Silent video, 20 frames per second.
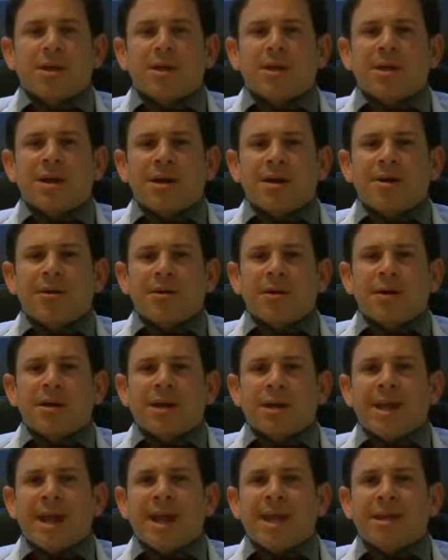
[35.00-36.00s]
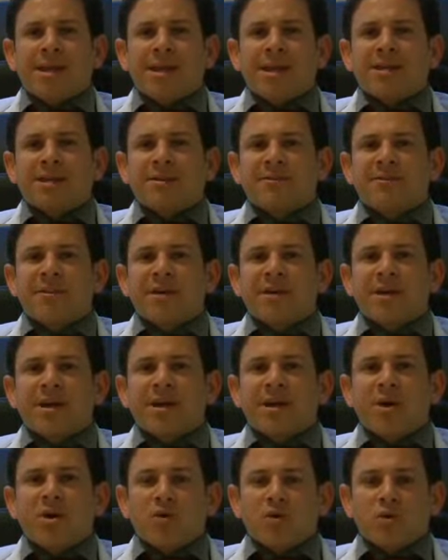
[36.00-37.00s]
Now, again, it's a
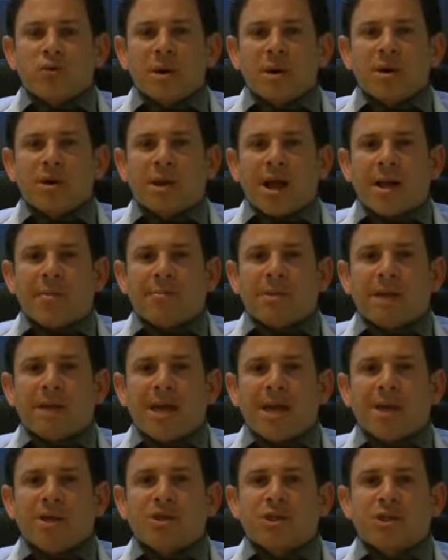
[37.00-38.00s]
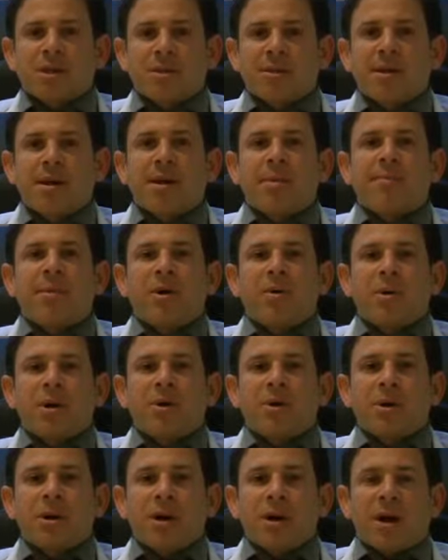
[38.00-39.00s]
very rare complication, but
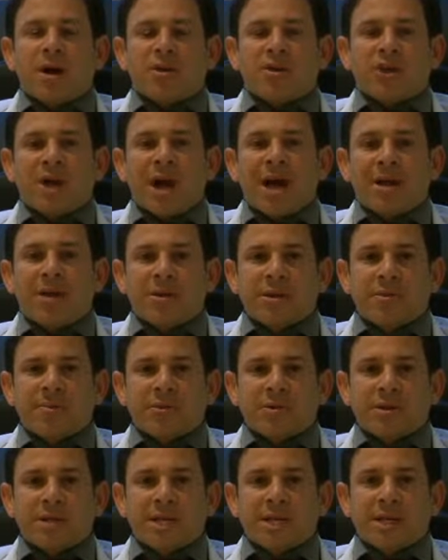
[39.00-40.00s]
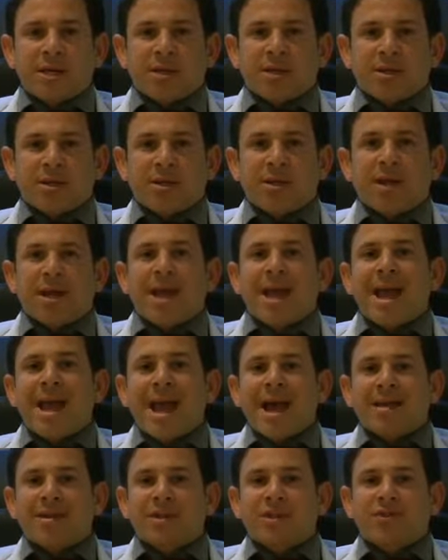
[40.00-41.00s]
when a child in particular
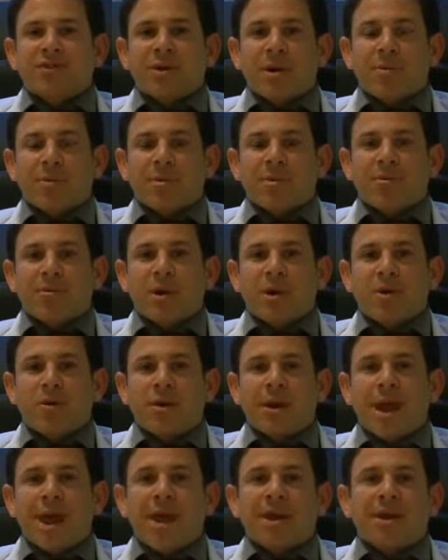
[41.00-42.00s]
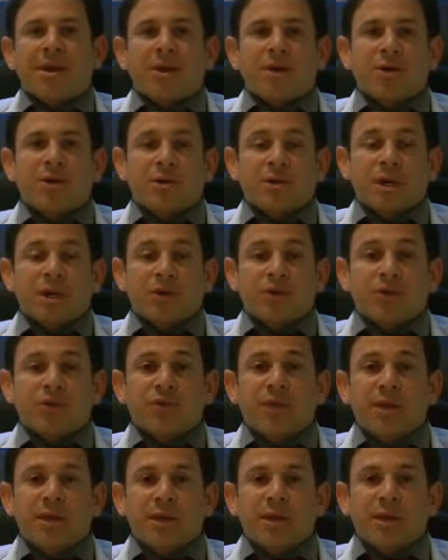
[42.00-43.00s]
has strep throat and it goes
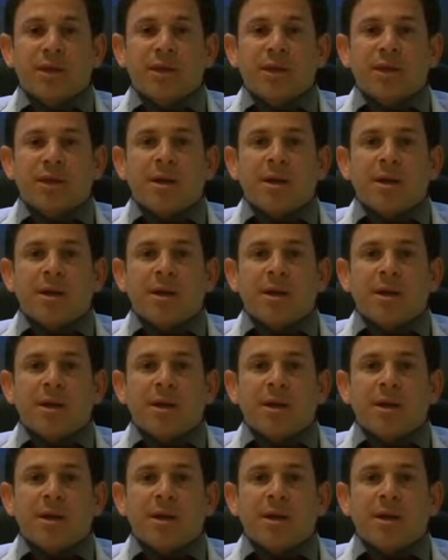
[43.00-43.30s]
untreated,